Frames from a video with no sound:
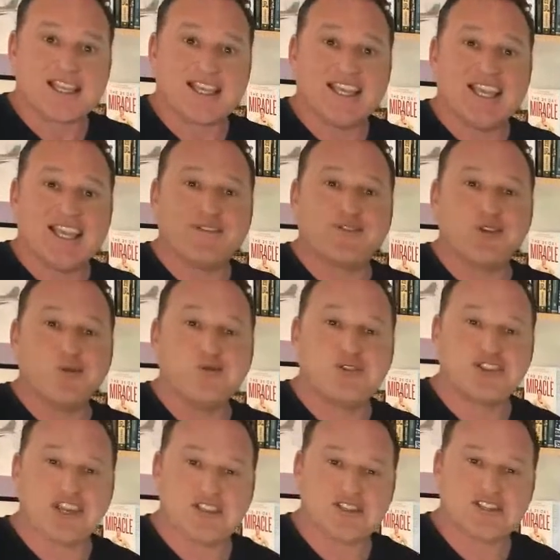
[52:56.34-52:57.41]
if you
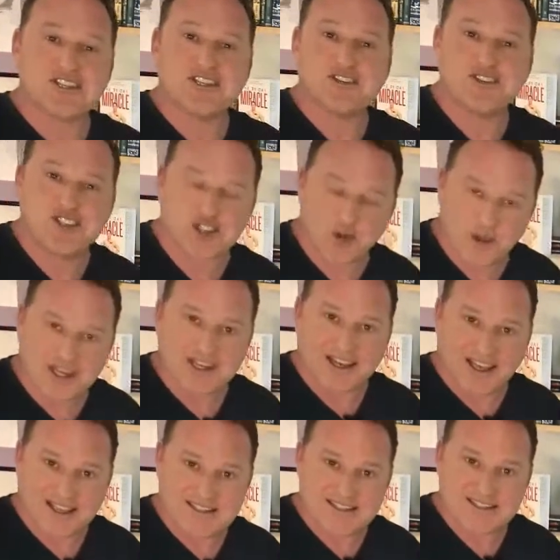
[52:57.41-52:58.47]
just joined
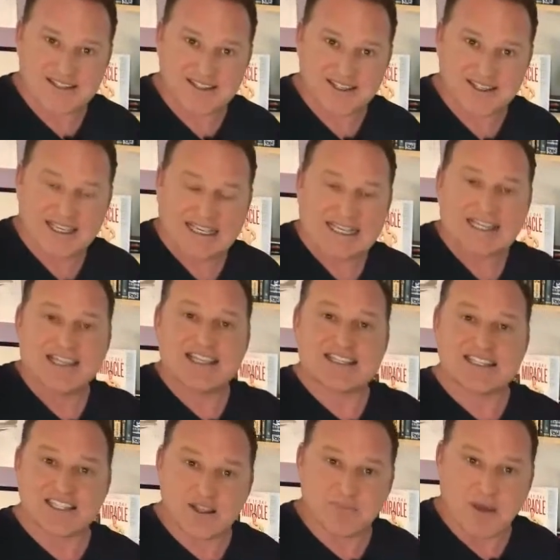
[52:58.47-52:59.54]
us, this
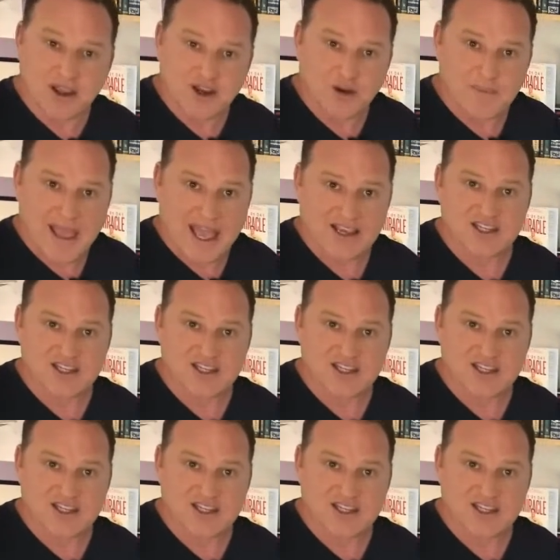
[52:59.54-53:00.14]
is the Bunker Bash.